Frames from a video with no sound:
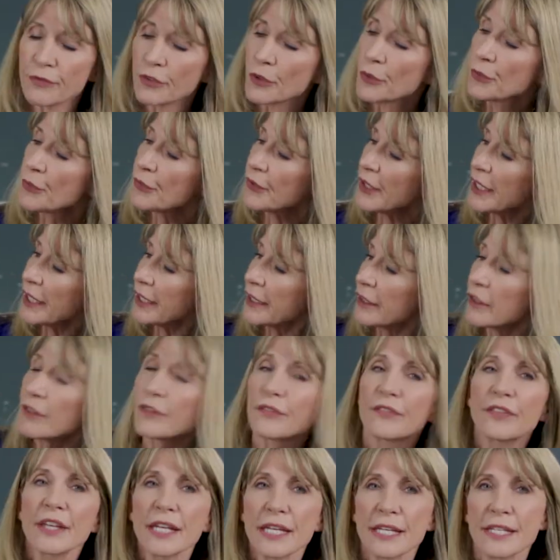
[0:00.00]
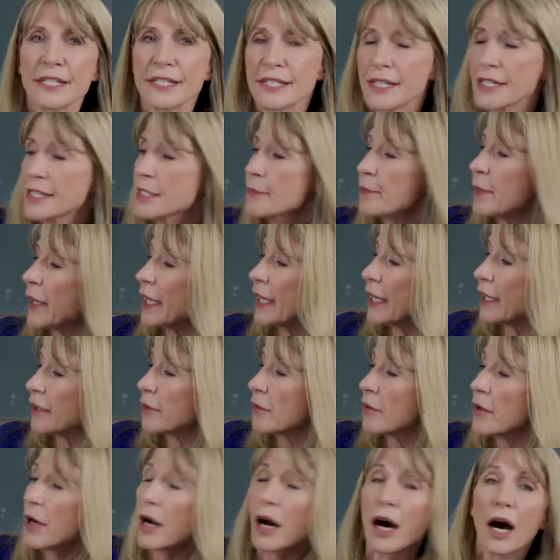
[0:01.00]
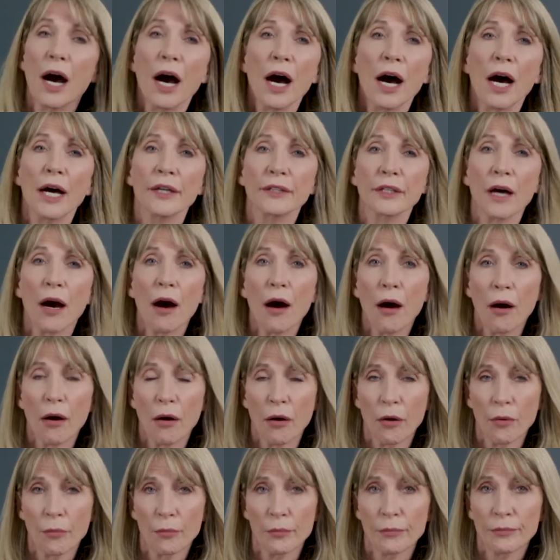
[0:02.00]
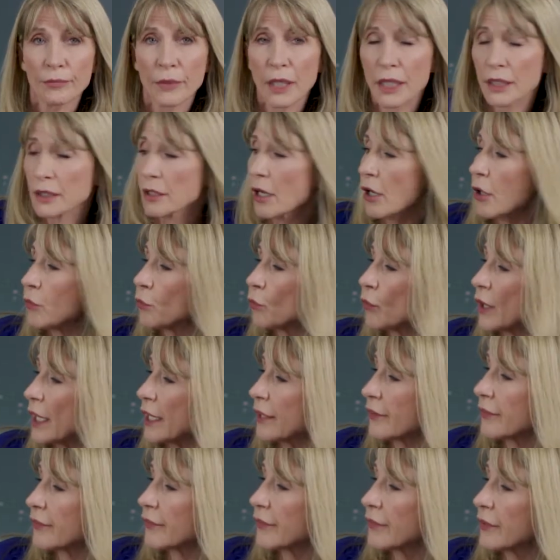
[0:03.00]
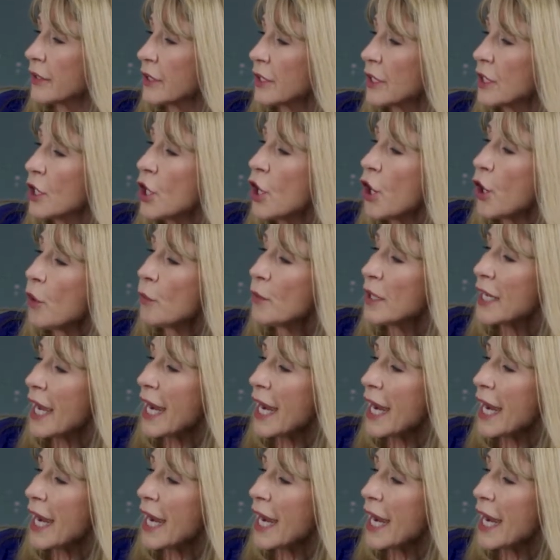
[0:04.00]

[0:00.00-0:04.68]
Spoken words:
you think of this as being an arm width, and we